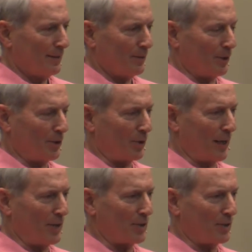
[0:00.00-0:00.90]
where
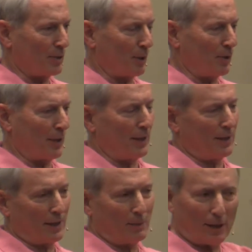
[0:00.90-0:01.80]
Christ spoke
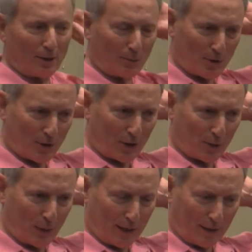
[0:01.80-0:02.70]
anything about
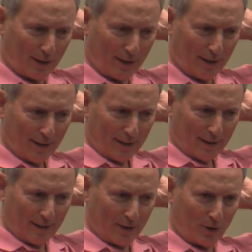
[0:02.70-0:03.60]
homosexuality,
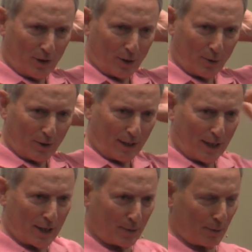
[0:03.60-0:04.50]
did you know when the
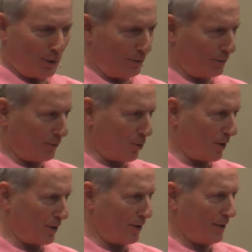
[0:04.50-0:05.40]
gospel went
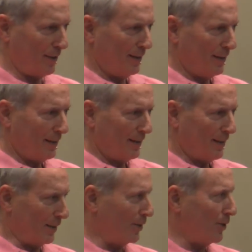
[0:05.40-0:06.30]
forth
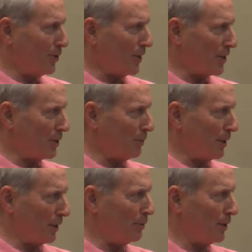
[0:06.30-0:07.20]
in the New Testament
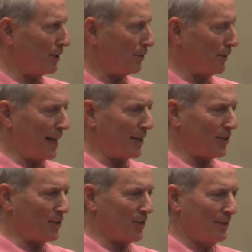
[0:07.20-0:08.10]
in the book of
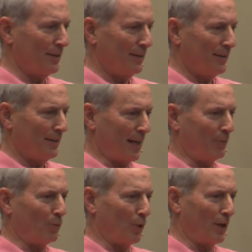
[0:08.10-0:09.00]
Acts,
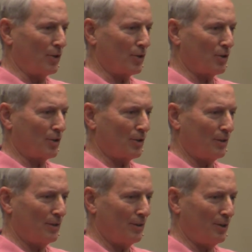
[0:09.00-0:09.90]
not once
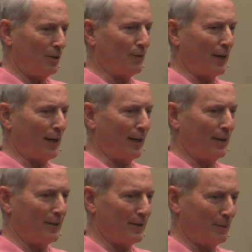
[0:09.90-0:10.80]
do you
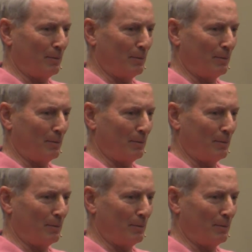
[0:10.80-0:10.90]
find the